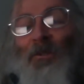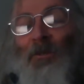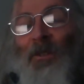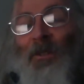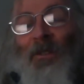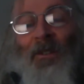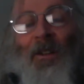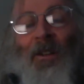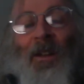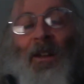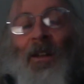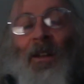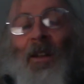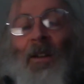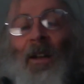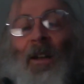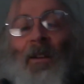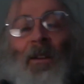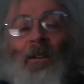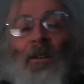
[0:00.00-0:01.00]
And
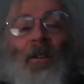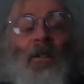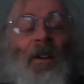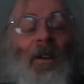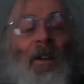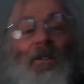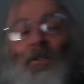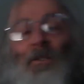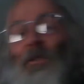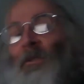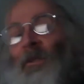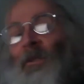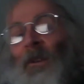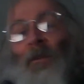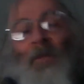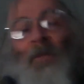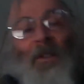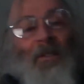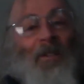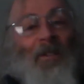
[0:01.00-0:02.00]
I assure you
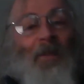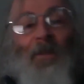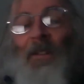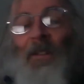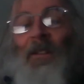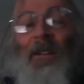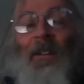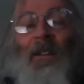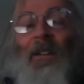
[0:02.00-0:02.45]
I'm not. I mean,